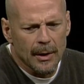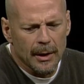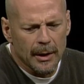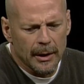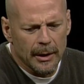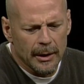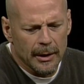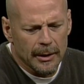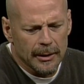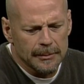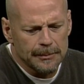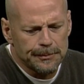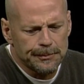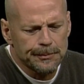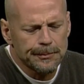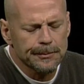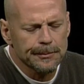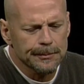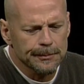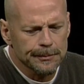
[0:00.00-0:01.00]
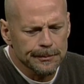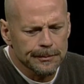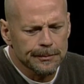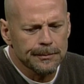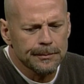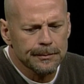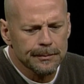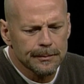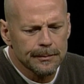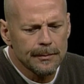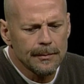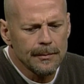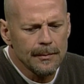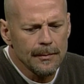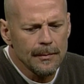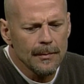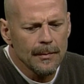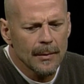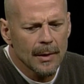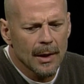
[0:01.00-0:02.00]
I do. I um,
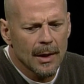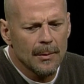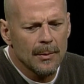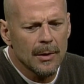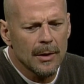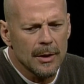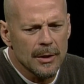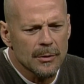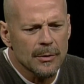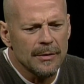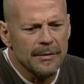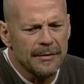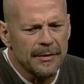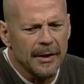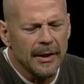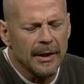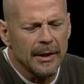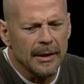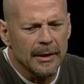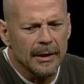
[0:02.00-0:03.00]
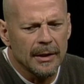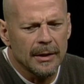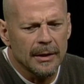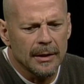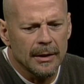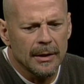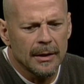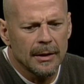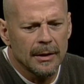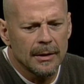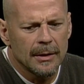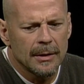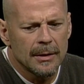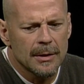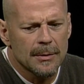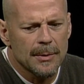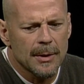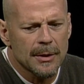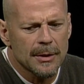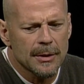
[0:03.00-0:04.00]
I'm a history fan. I uh,
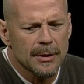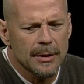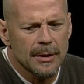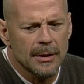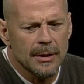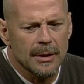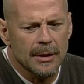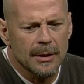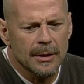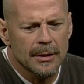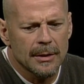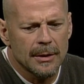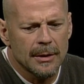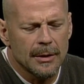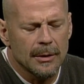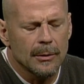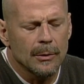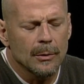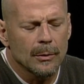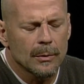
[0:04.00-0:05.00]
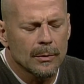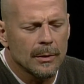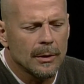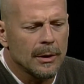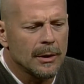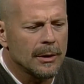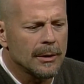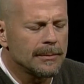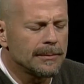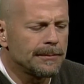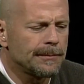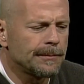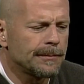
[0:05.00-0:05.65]
especially uh, you know. Um,